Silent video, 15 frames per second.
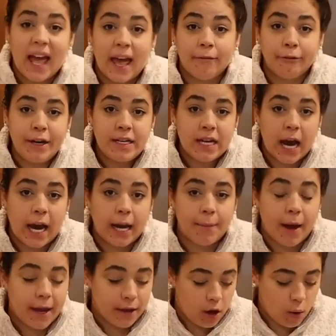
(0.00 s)
Every time
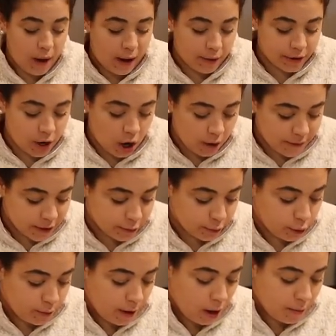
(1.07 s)
I go out and harvest
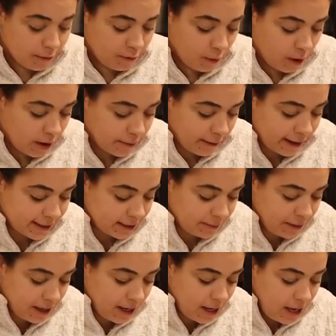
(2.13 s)
rhubarb for a
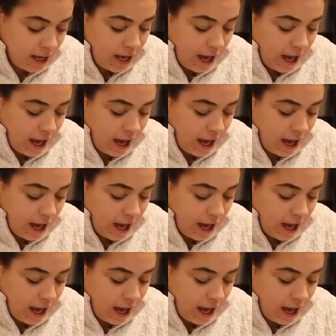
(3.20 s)
recipe,